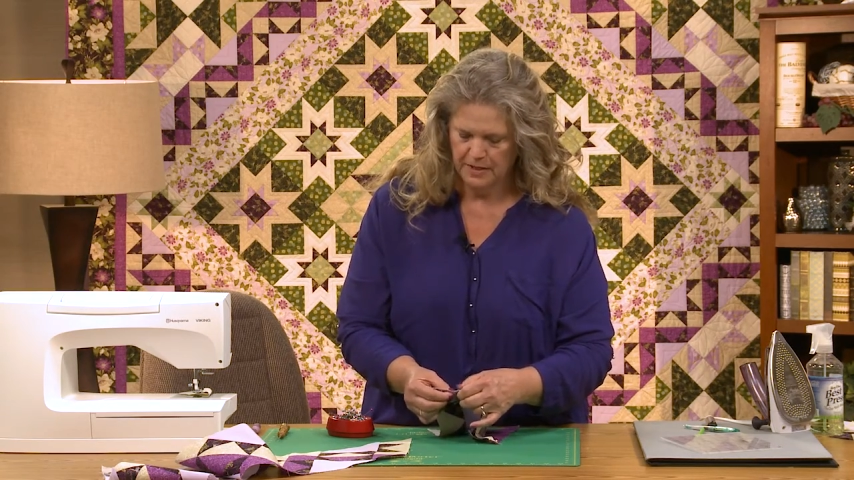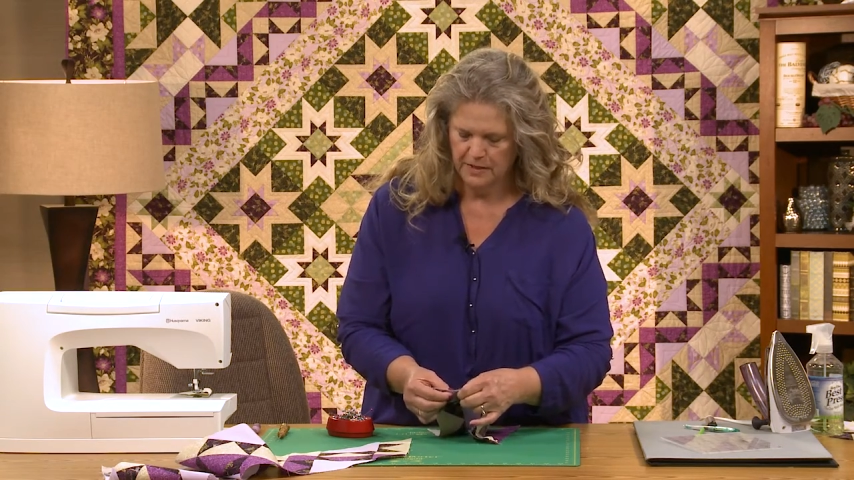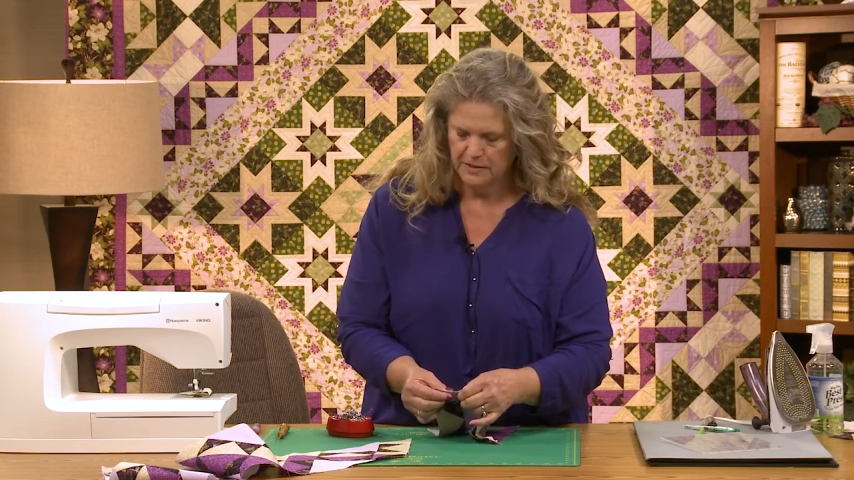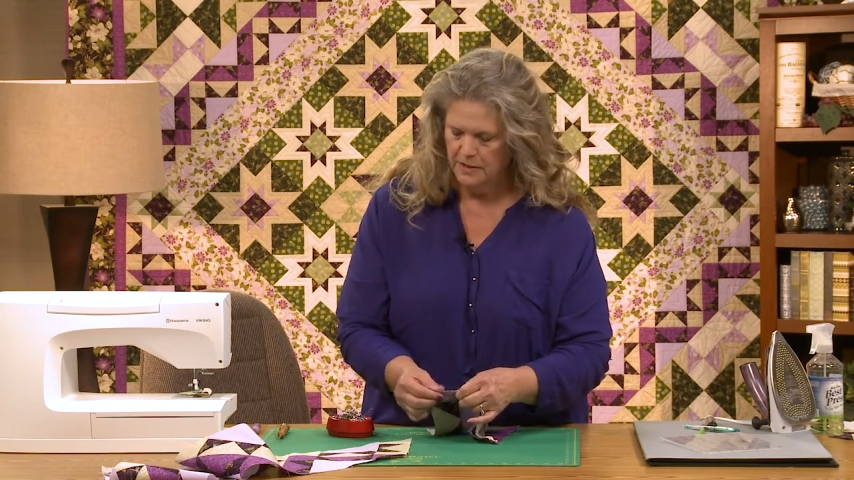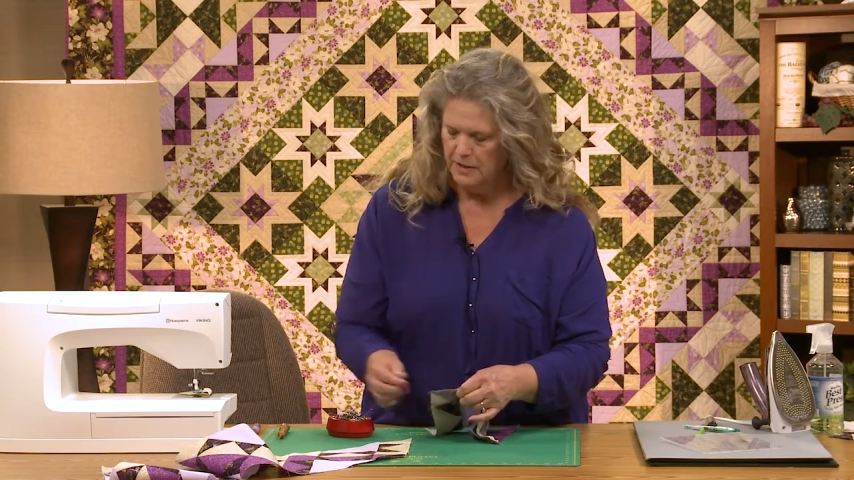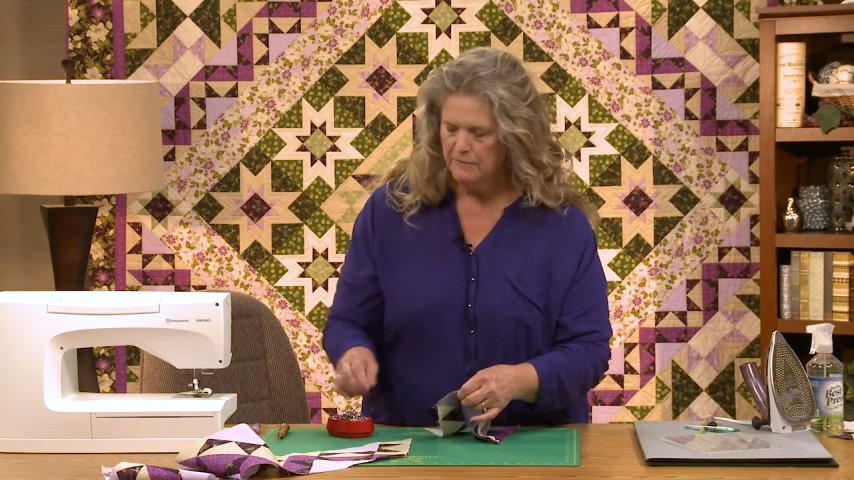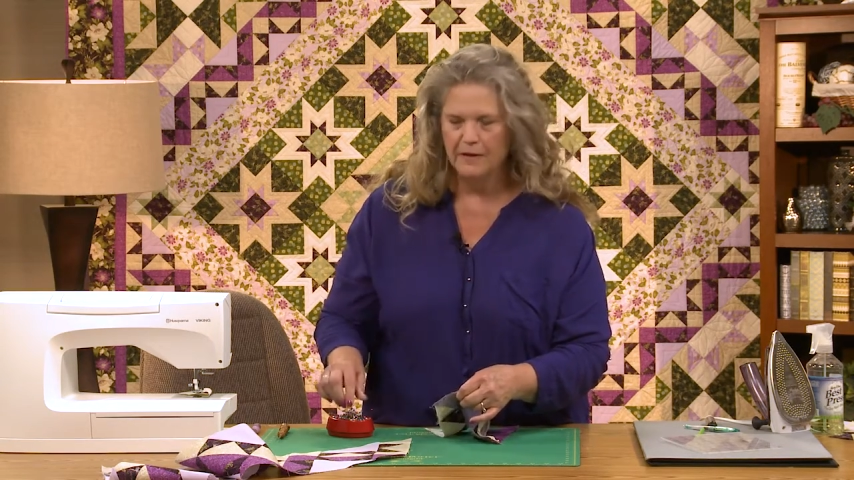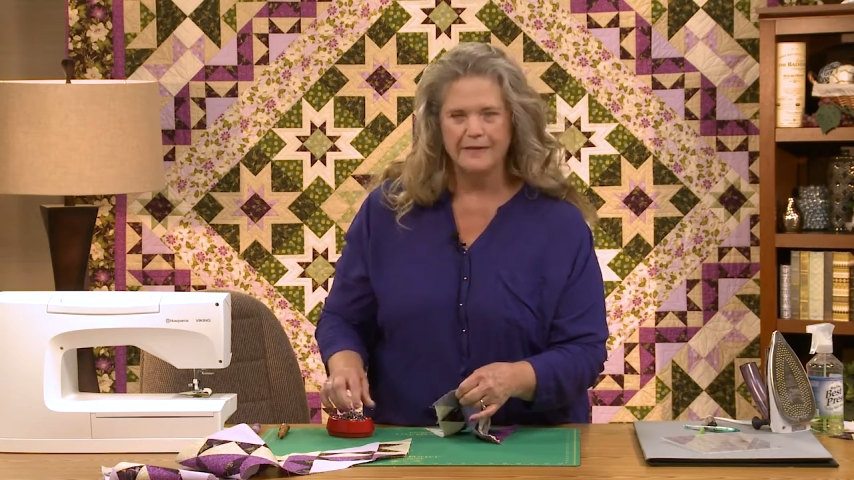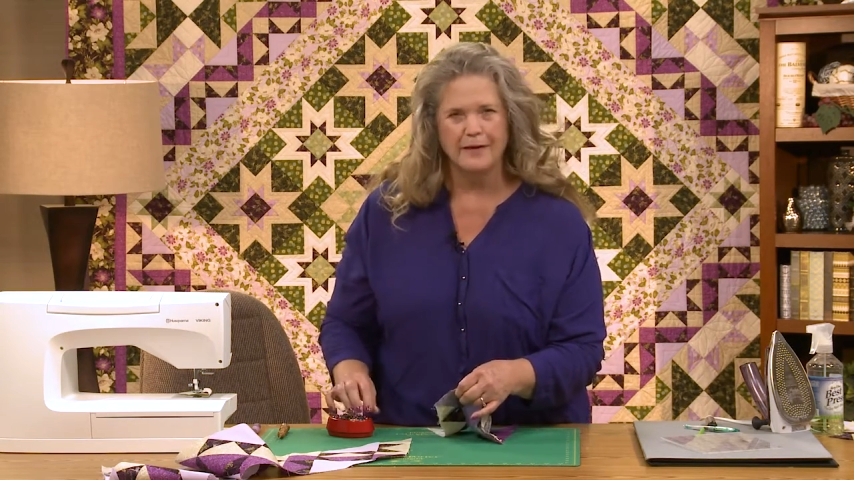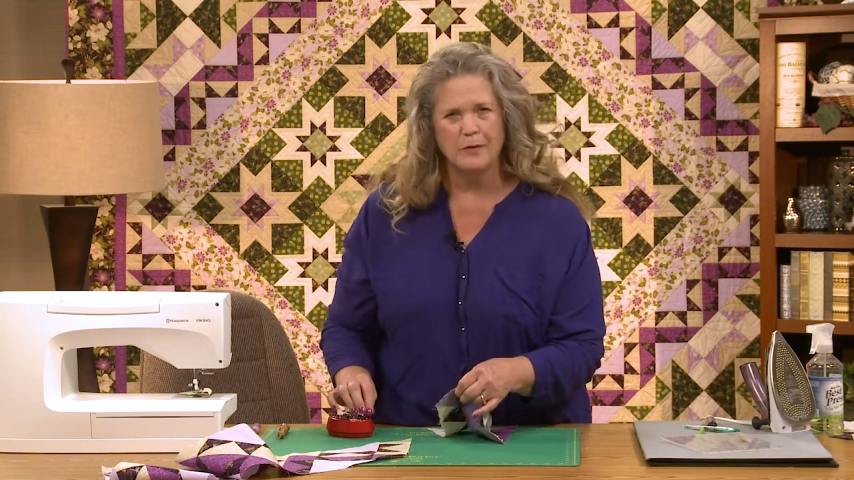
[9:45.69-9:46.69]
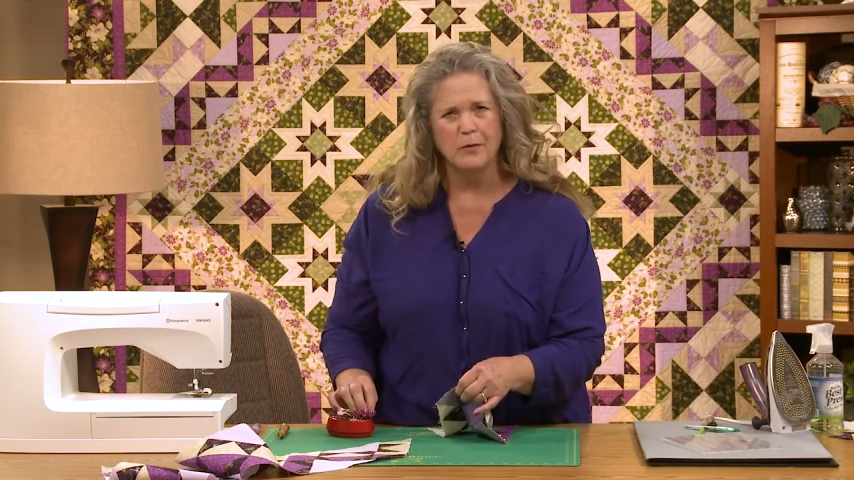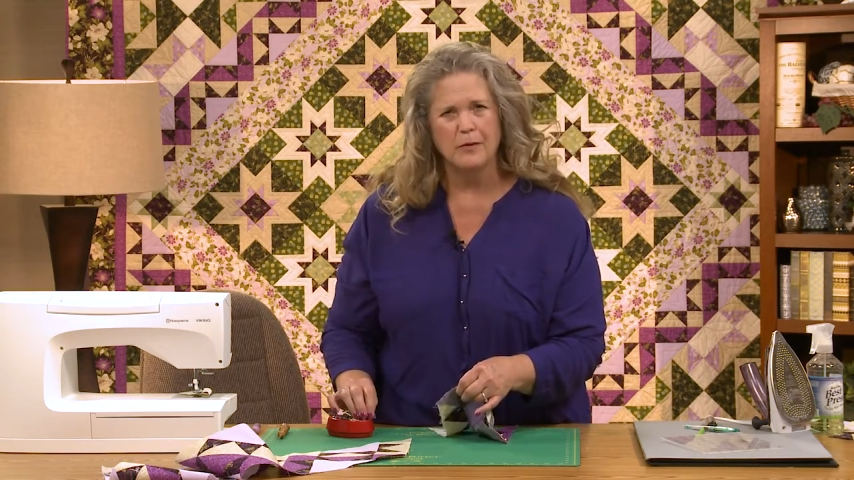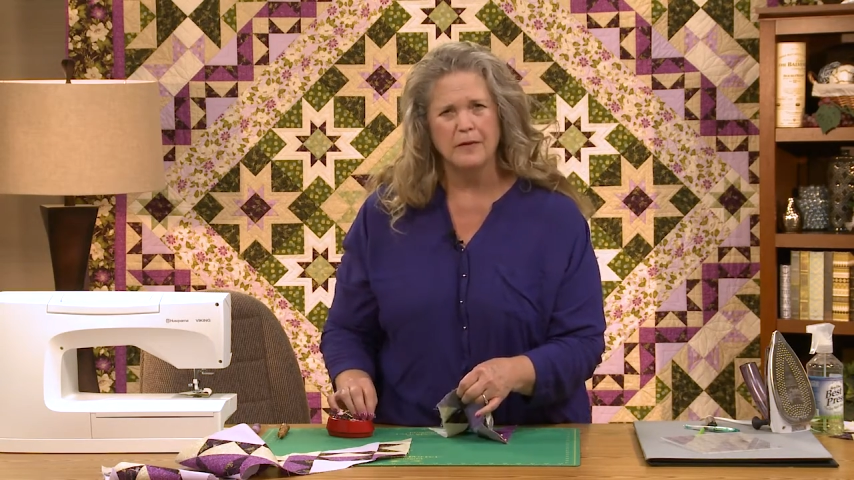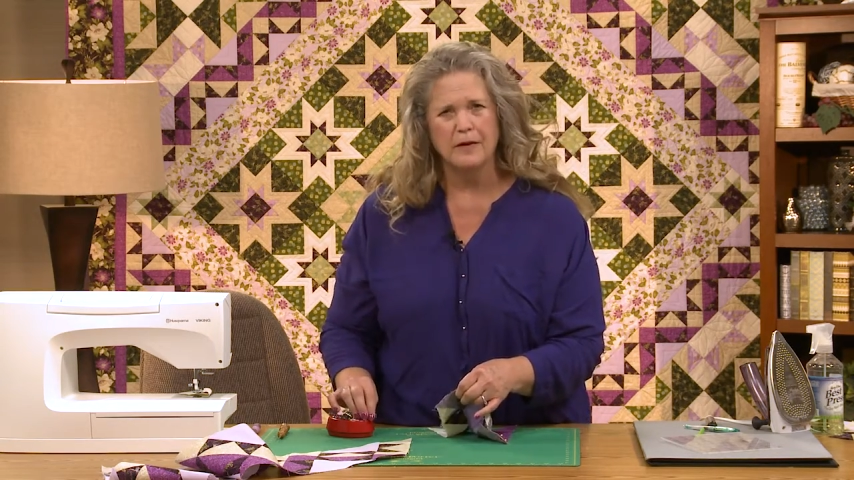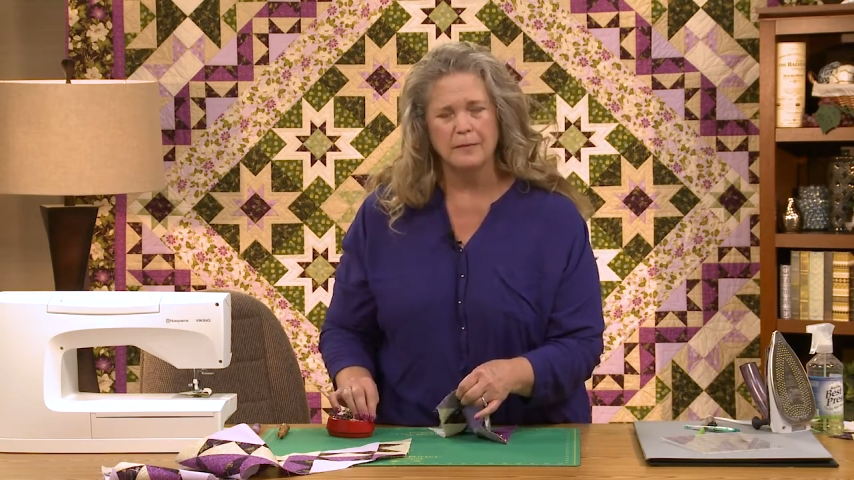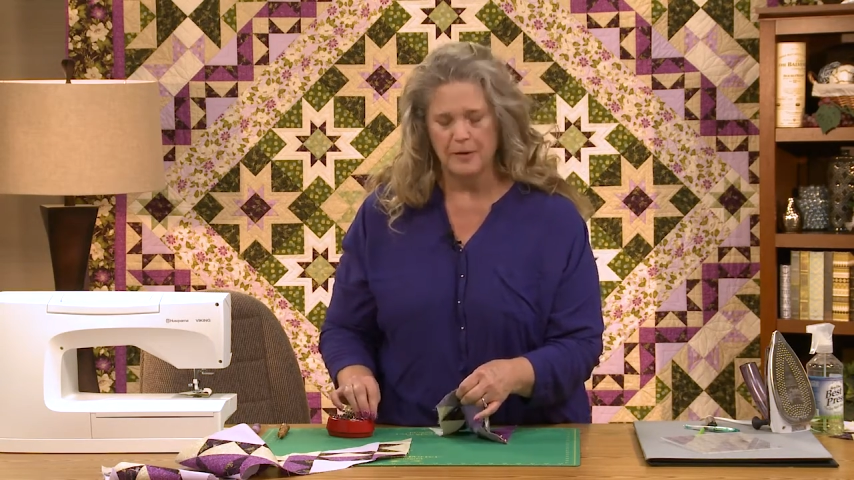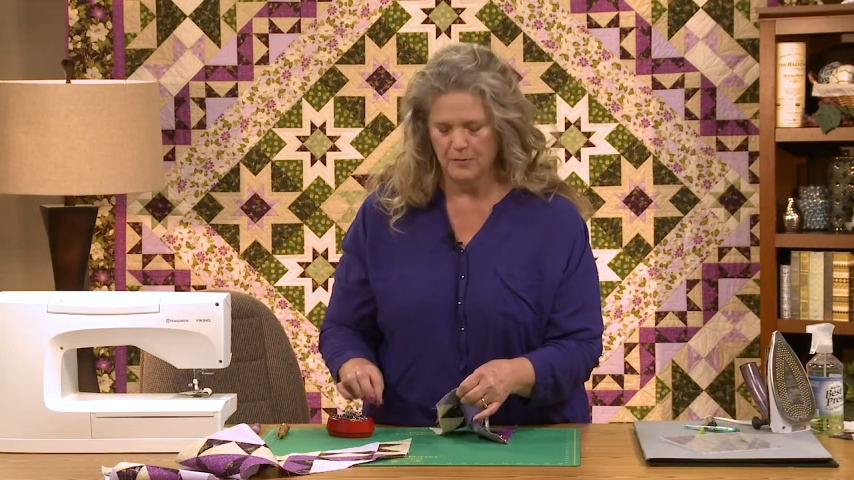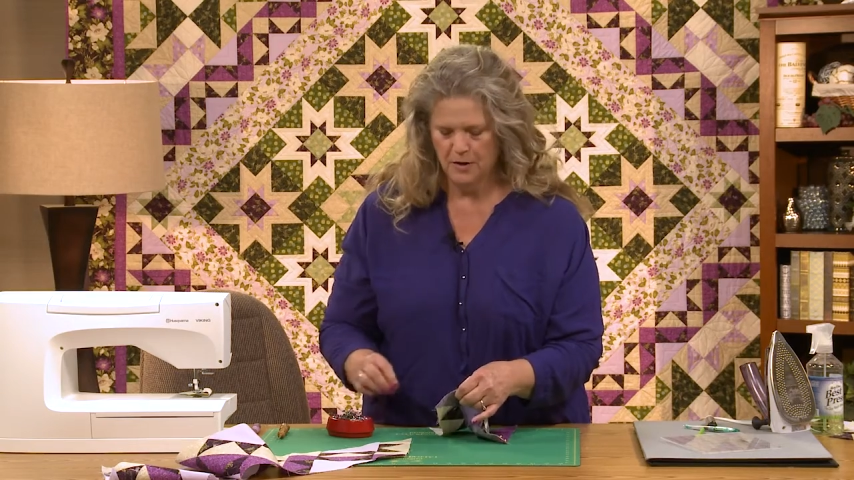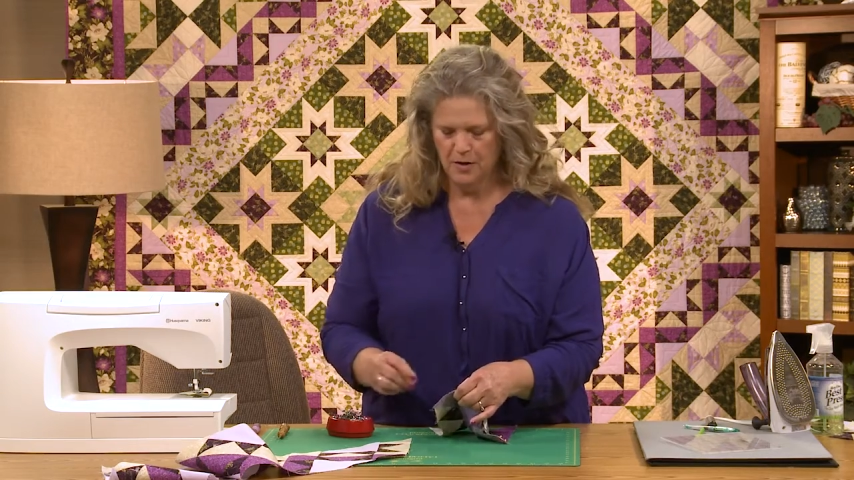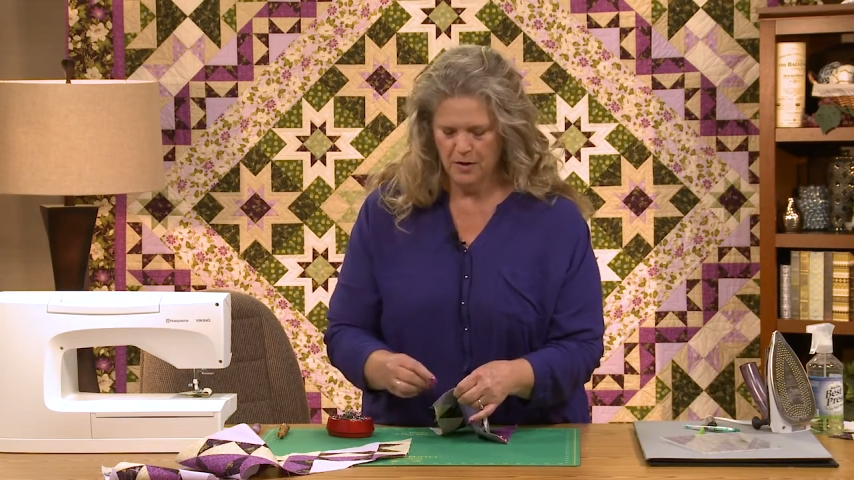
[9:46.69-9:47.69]
It's kind of like that whole thing
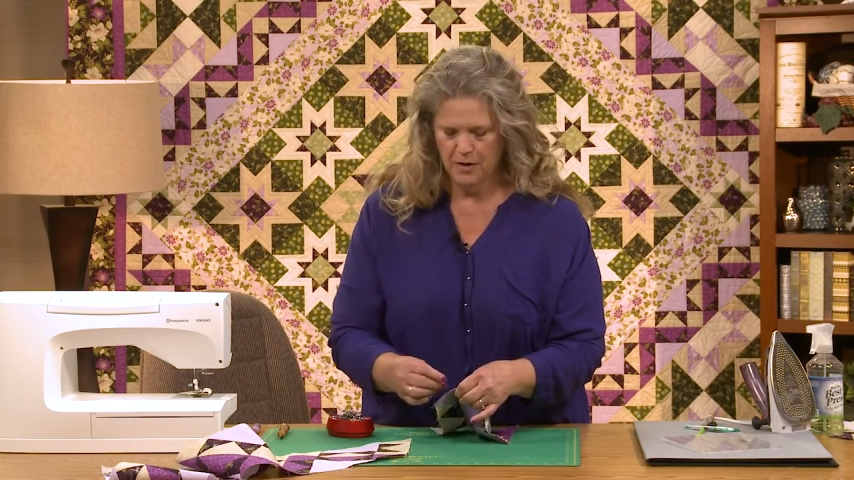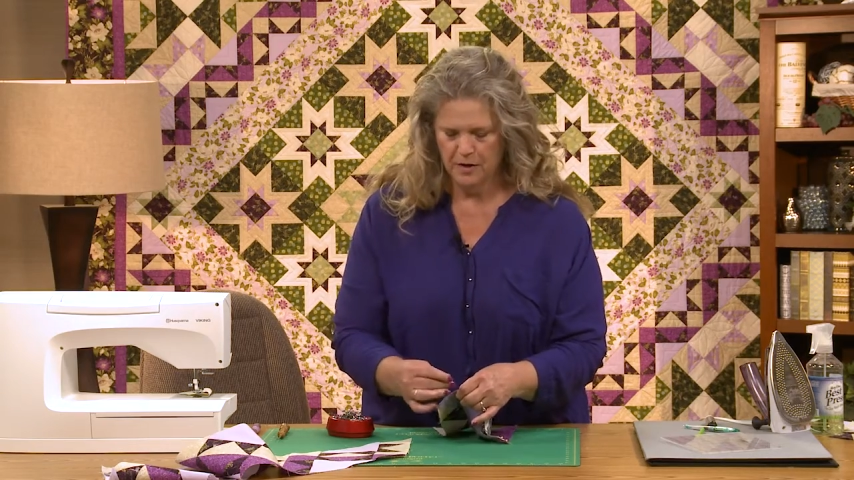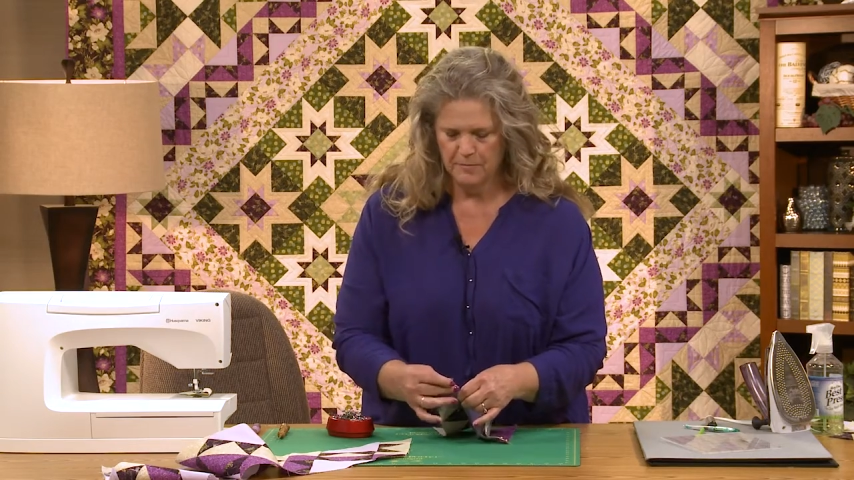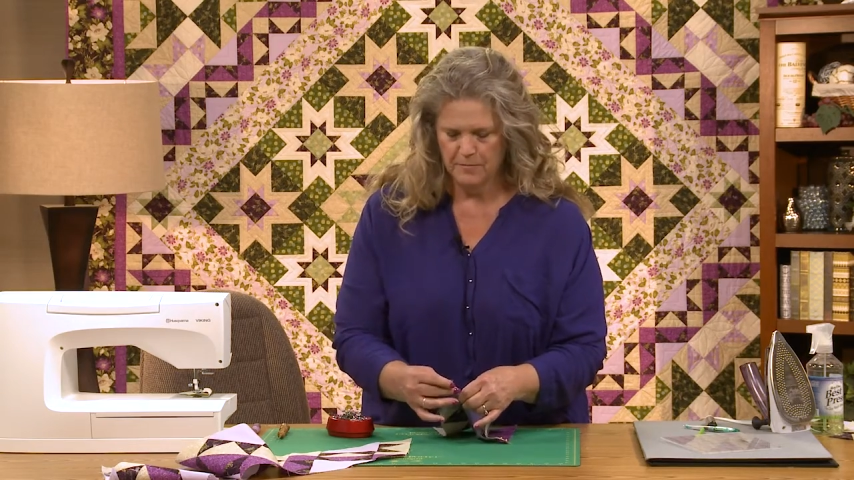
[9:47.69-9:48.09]
about uh,